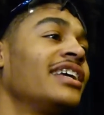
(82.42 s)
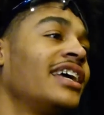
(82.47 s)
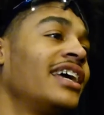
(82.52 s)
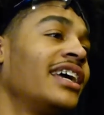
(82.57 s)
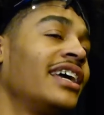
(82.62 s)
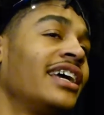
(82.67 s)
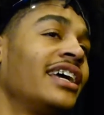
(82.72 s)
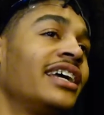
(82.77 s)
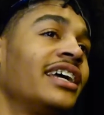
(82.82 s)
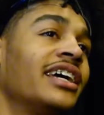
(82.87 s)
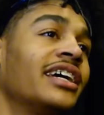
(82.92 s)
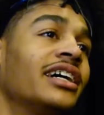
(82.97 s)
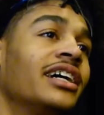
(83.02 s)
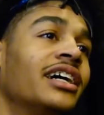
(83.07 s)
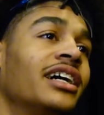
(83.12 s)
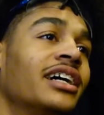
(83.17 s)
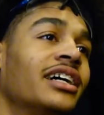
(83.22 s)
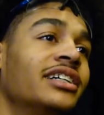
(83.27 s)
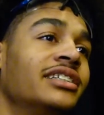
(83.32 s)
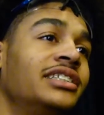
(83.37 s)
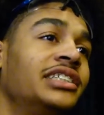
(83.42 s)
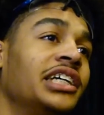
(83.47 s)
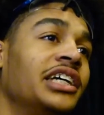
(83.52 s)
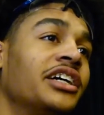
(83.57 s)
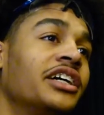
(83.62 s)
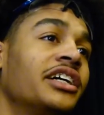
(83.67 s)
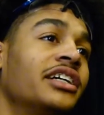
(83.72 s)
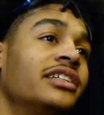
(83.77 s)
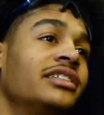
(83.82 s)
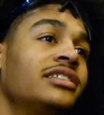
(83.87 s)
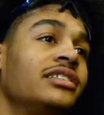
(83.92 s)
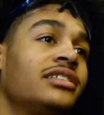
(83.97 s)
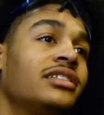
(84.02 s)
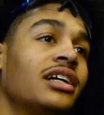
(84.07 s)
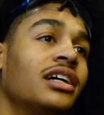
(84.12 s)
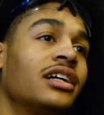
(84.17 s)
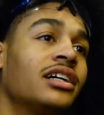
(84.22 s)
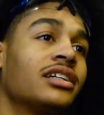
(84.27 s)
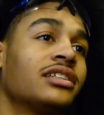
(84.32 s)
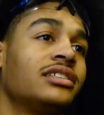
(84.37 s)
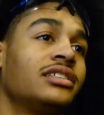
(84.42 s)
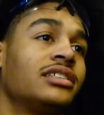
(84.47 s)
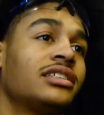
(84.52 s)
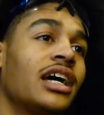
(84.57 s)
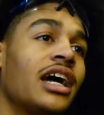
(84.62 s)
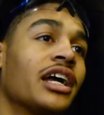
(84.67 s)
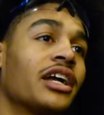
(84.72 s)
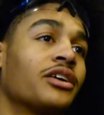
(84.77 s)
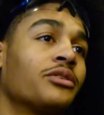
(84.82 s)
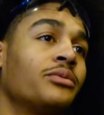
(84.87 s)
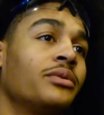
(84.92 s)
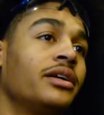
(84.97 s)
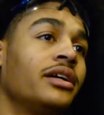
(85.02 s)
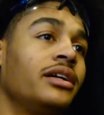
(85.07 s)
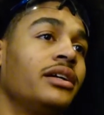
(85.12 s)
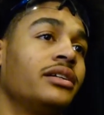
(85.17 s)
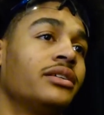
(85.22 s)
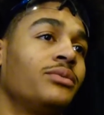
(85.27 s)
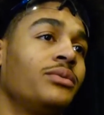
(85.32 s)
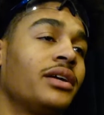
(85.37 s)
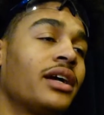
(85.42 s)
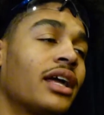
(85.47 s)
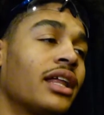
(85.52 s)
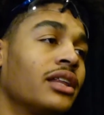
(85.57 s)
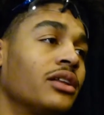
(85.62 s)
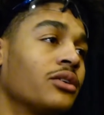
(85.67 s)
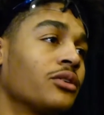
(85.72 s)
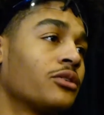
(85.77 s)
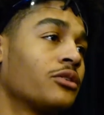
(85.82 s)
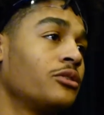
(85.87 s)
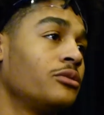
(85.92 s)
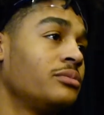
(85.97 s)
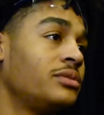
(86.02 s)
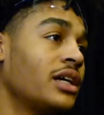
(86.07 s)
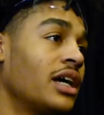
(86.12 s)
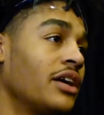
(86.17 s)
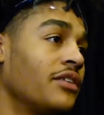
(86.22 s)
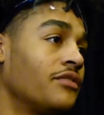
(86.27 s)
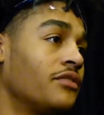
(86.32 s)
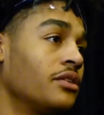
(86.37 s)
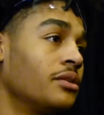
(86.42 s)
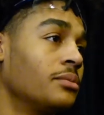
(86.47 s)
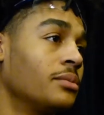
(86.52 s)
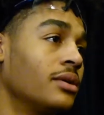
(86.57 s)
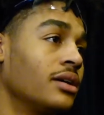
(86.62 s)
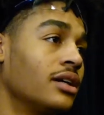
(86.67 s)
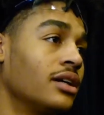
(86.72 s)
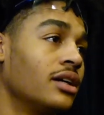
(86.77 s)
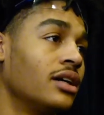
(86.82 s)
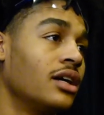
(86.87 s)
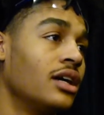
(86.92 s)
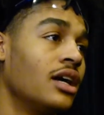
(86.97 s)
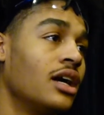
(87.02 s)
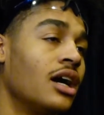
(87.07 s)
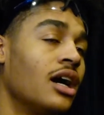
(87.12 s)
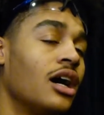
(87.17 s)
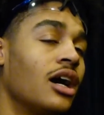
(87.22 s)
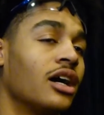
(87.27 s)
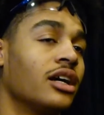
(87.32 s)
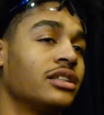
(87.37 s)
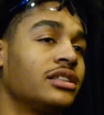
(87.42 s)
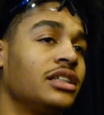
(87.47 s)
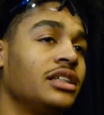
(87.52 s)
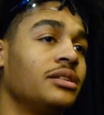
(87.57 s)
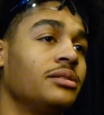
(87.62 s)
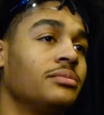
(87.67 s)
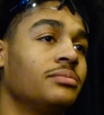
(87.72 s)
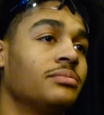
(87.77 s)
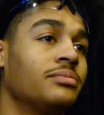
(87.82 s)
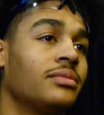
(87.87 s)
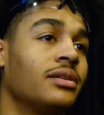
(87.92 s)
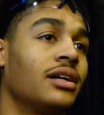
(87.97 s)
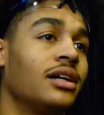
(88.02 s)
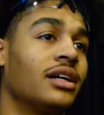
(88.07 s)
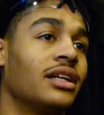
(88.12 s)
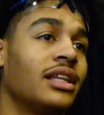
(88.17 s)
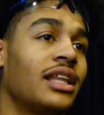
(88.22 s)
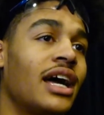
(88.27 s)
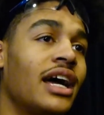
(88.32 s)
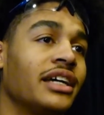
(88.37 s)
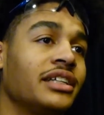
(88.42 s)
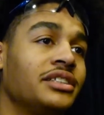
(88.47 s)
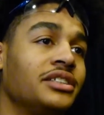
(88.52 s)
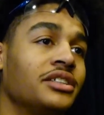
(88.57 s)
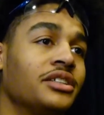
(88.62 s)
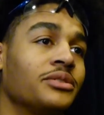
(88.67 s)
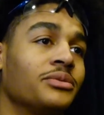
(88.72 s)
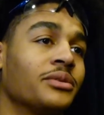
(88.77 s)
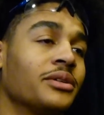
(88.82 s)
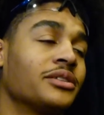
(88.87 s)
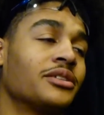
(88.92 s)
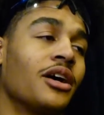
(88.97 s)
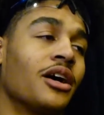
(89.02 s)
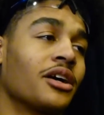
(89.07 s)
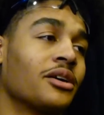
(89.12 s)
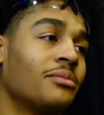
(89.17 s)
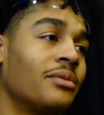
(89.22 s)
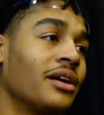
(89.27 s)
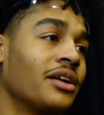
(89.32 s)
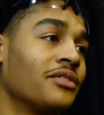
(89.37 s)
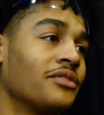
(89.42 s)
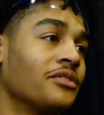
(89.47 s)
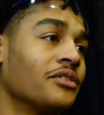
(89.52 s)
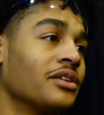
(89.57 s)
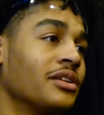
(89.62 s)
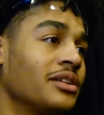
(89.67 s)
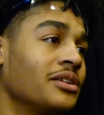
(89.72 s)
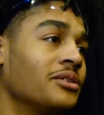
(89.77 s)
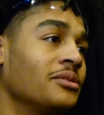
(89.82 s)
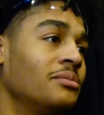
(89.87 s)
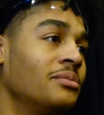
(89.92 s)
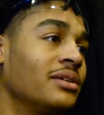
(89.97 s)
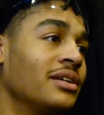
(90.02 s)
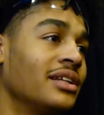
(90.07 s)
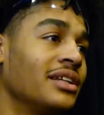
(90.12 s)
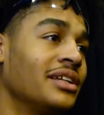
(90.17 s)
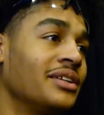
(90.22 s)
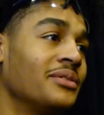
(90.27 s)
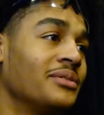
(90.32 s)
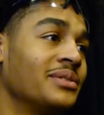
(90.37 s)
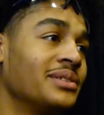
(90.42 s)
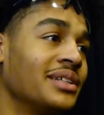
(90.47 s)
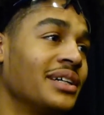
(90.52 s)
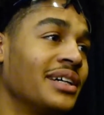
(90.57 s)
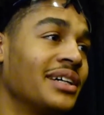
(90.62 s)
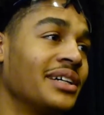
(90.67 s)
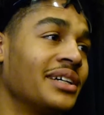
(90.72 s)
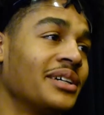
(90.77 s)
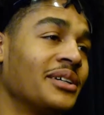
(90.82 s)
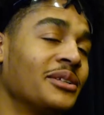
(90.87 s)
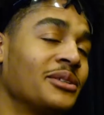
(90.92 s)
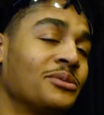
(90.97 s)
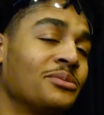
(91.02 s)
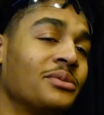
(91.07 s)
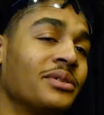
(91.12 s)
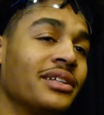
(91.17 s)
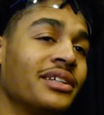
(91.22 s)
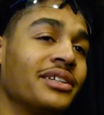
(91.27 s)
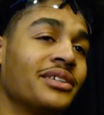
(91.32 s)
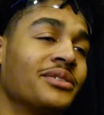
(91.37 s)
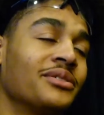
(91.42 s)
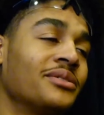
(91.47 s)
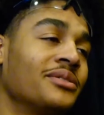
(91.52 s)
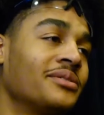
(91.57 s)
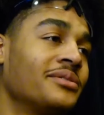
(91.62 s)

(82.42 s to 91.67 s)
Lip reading: Yeah. Jaren, Tugs, and Tiger, we got a little group chat from our team last year, and we were talking about it for a little bit, and it was pretty cool.